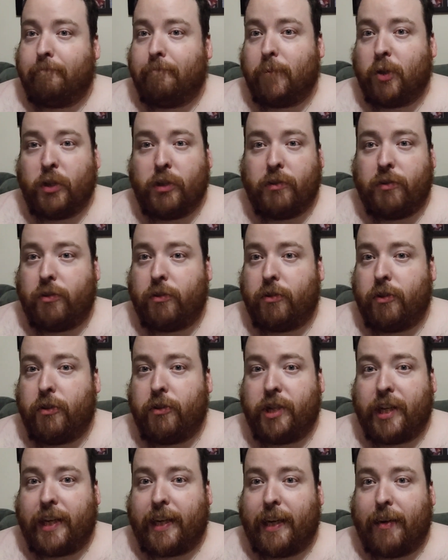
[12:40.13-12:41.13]
Do
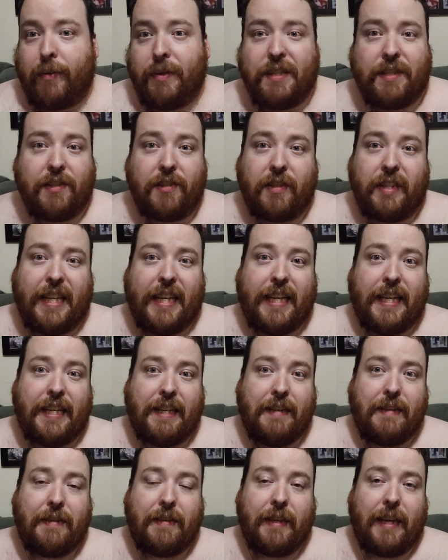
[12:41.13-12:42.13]
check out his
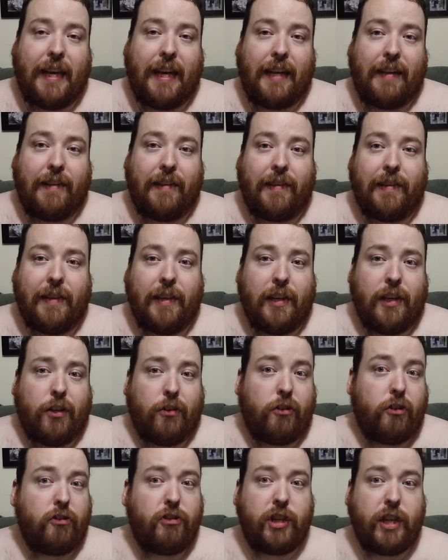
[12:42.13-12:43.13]
scenes and
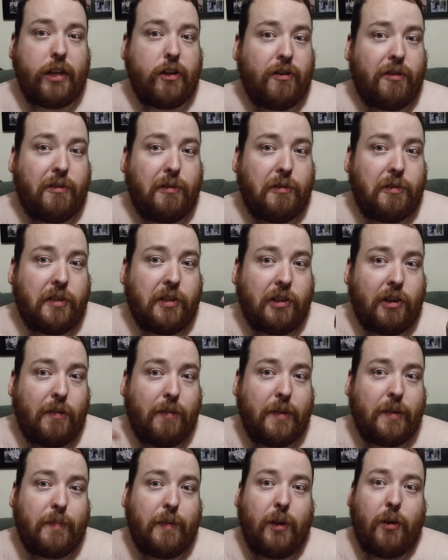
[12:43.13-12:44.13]
do share your thoughts in the
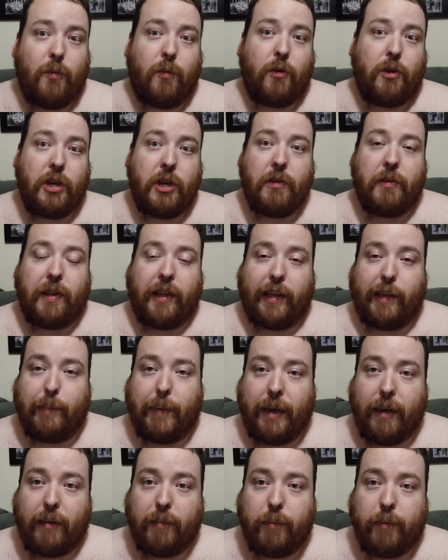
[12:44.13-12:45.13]
comments below what you think
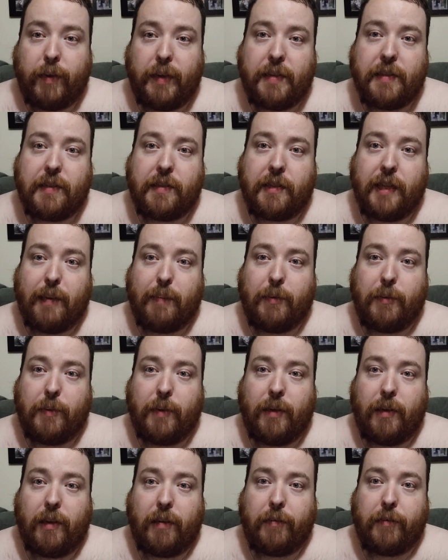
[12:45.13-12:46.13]
about Professor Snape as
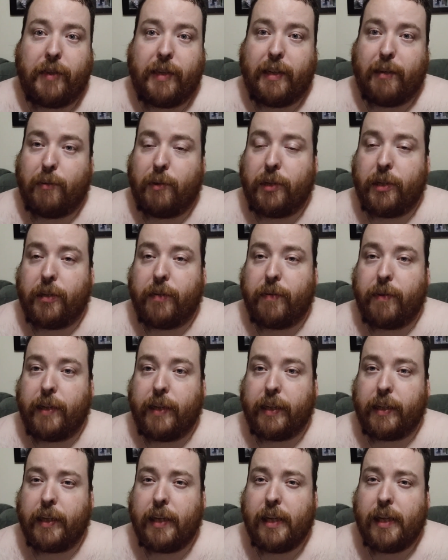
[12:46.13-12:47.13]
well. I'd love to hear what you
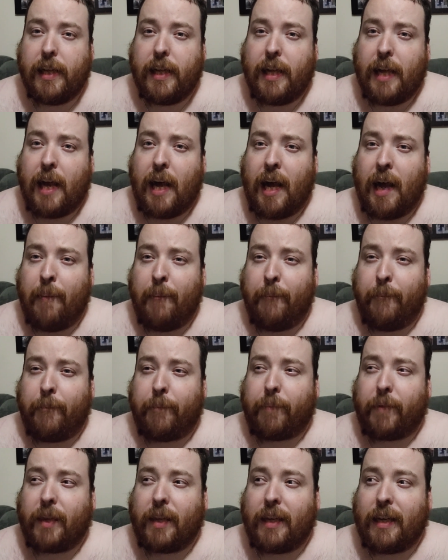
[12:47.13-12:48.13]
think.
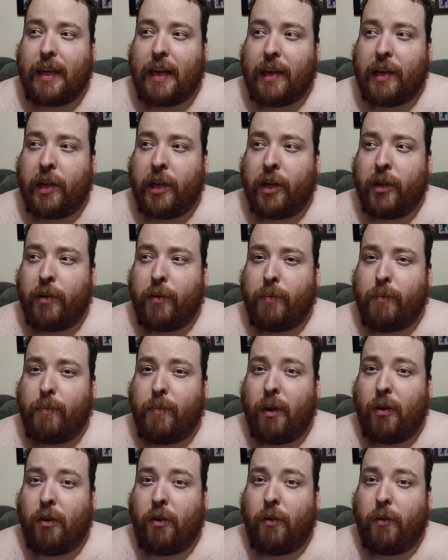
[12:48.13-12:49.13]
I know
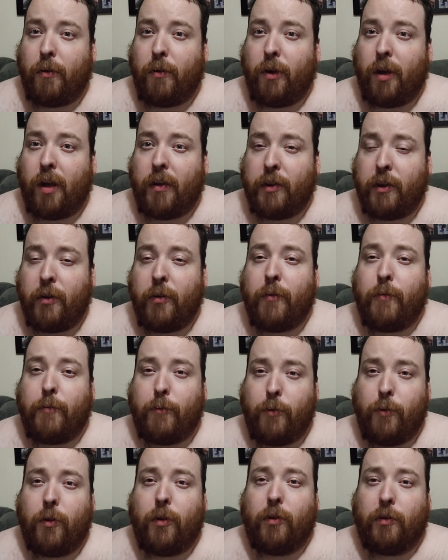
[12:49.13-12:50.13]
for
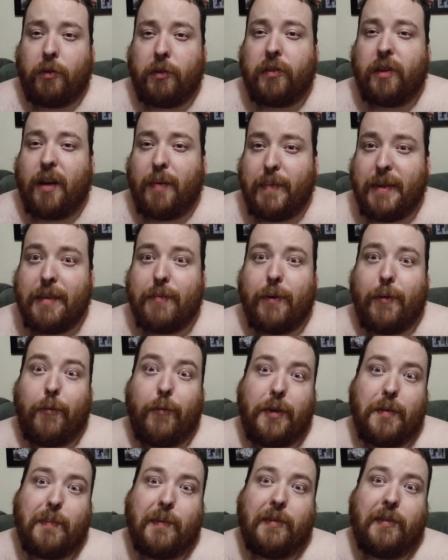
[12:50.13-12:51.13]
a long time he's
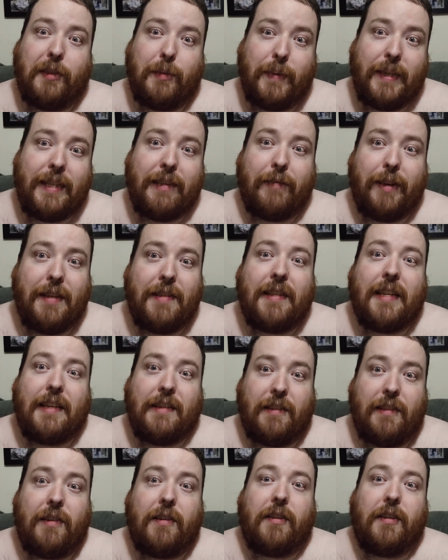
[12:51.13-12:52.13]
always wanted to be Defense
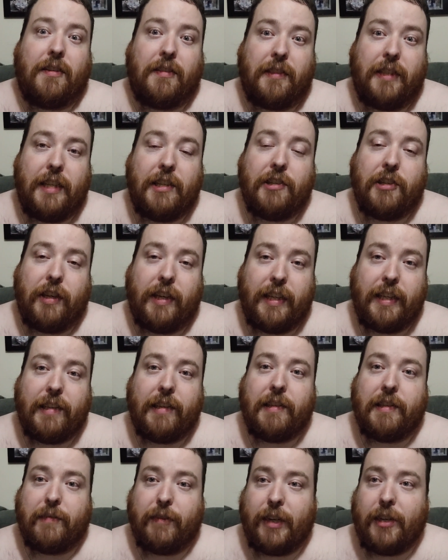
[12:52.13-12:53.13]
Against Dark Arts teacher, and he
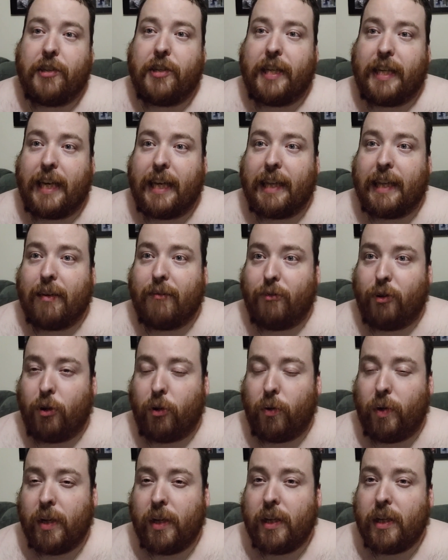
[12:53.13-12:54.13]
does eventually get that
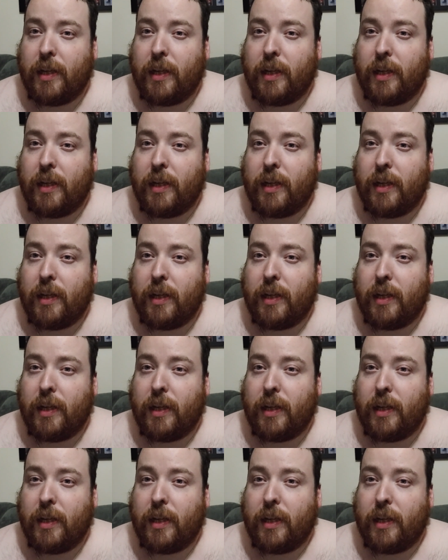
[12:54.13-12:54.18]
role,